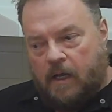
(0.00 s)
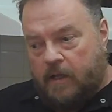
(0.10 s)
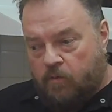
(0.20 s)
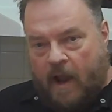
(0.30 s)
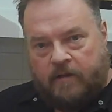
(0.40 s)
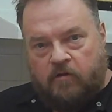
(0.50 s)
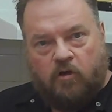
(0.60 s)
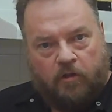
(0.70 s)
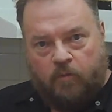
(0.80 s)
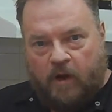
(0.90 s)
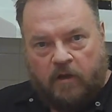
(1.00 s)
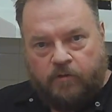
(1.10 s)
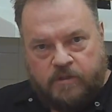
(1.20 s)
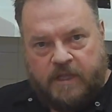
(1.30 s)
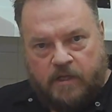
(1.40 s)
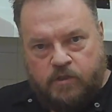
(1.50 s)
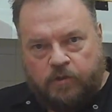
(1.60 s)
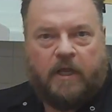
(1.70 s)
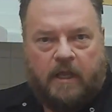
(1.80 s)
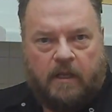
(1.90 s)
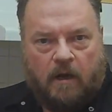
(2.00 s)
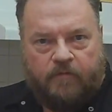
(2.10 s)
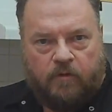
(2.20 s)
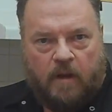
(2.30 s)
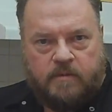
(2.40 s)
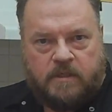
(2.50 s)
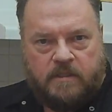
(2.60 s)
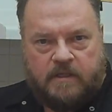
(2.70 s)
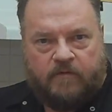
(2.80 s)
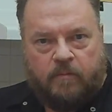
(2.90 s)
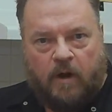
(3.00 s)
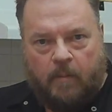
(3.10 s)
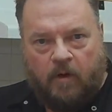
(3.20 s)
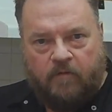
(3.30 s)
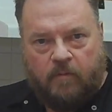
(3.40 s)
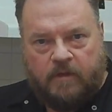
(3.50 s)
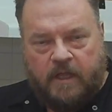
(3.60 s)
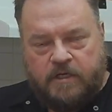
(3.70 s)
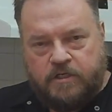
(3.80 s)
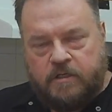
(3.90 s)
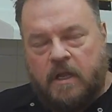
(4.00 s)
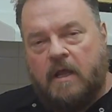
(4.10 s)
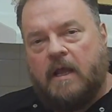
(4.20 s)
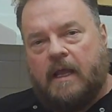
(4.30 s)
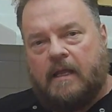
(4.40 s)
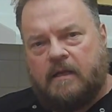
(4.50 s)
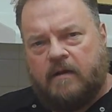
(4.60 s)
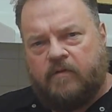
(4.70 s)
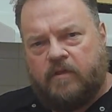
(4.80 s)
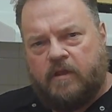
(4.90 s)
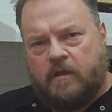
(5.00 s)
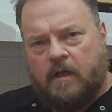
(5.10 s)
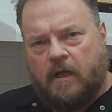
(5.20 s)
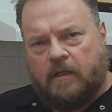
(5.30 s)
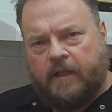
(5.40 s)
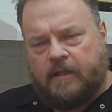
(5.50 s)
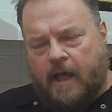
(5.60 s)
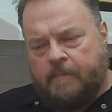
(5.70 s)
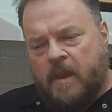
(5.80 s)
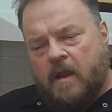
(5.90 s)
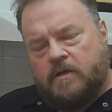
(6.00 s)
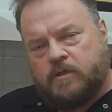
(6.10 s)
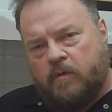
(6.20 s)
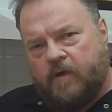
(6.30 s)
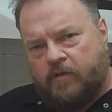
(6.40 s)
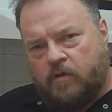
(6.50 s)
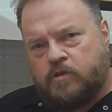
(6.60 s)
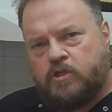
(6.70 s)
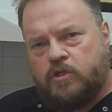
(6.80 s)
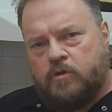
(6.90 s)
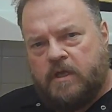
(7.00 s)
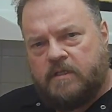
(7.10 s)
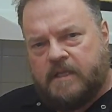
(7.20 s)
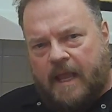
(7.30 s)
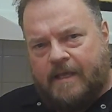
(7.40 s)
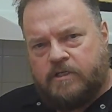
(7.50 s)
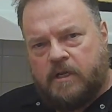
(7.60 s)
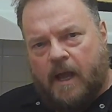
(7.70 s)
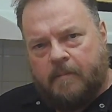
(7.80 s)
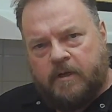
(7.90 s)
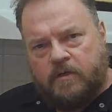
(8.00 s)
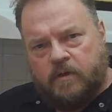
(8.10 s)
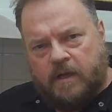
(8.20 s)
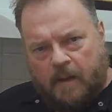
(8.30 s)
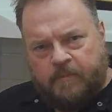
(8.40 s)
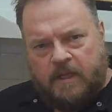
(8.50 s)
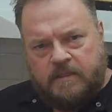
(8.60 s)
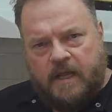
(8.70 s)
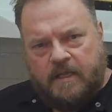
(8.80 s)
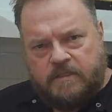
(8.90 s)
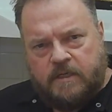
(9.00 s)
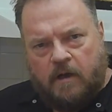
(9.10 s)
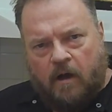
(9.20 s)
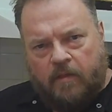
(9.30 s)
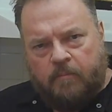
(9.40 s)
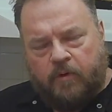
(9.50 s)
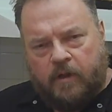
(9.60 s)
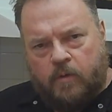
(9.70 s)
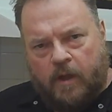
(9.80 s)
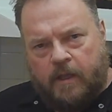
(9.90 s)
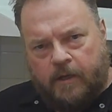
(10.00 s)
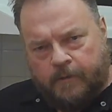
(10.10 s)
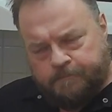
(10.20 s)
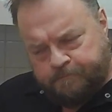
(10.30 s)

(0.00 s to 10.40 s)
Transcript: and racked it on the regular schedule, taking it off the Grapeskins after primary fermentation, and did everything like that. So we've got those two kits aging. I'm going to do an update tasting on them pretty quick here.